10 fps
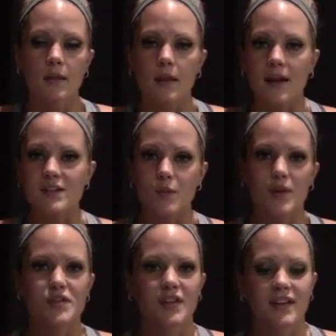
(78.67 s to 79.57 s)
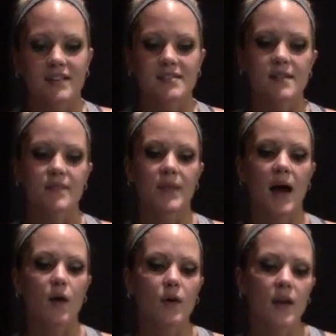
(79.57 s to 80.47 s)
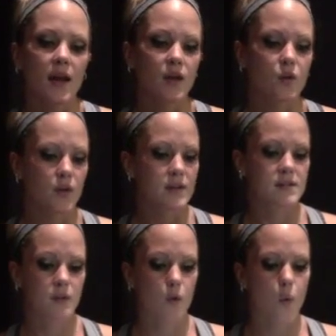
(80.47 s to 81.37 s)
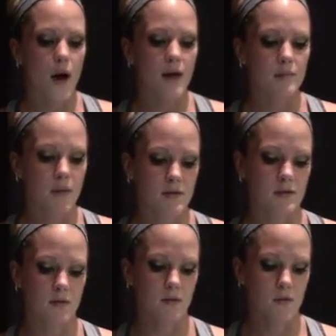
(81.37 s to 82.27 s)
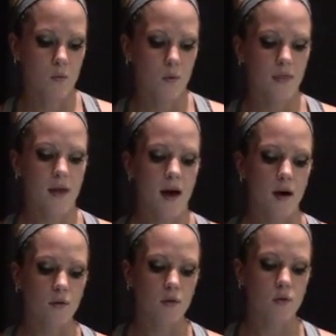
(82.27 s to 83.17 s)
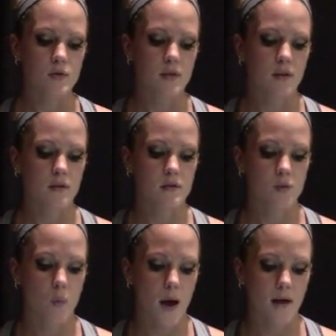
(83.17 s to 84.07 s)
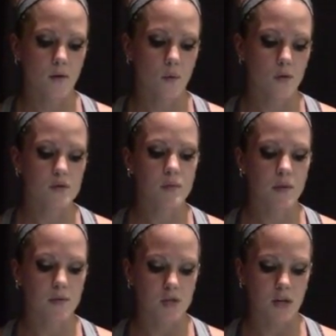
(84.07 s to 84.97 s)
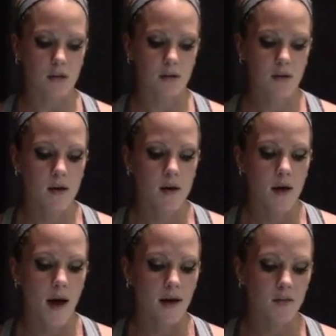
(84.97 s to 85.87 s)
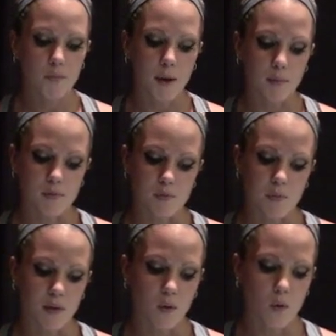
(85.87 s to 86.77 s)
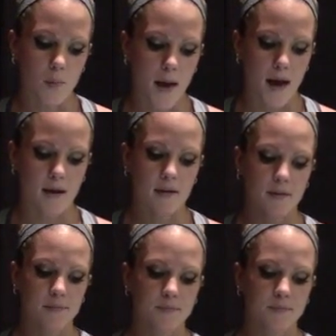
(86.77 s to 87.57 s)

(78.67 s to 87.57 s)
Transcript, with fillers: The next question is, how can I increase quad muscle without using a squat or Smith machine? I have problems with my lower back.